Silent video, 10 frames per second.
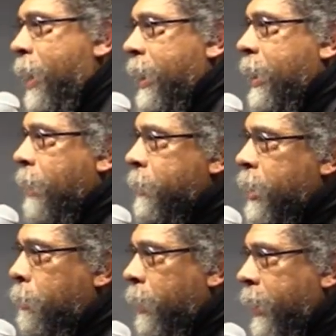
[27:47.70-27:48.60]
come here
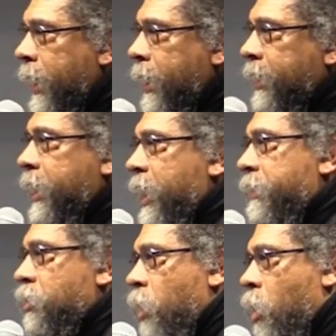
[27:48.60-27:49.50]
to hear a
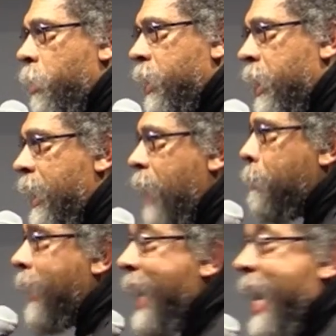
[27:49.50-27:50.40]
song we did not play? You